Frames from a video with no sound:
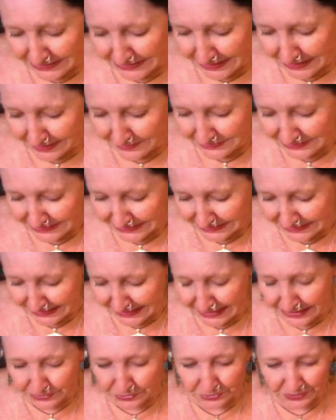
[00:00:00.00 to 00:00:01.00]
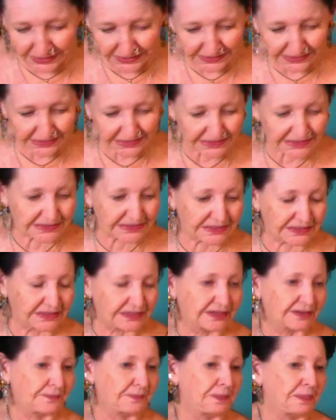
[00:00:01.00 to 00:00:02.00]
times a day. What is
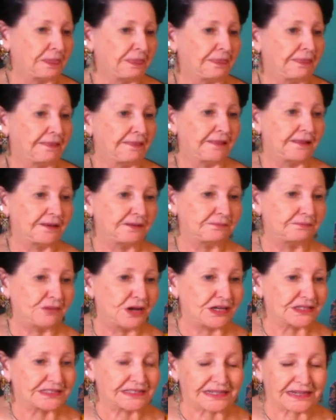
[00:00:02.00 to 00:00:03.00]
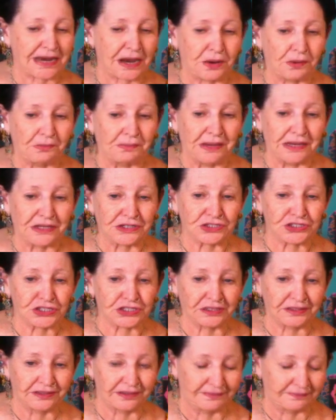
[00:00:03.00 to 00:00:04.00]
Moscow
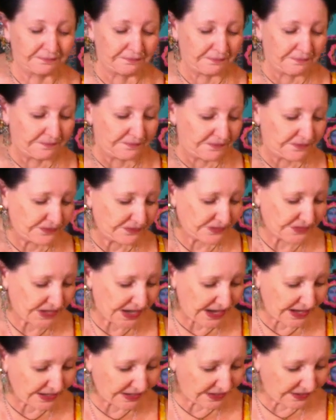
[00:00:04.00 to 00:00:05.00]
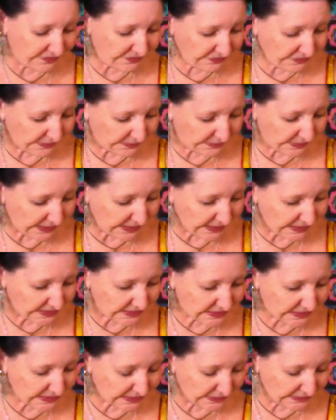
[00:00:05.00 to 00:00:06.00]
Mitch taking from
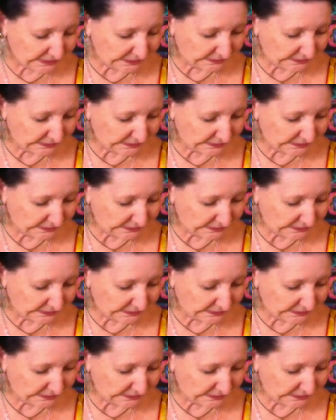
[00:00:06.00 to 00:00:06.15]
this?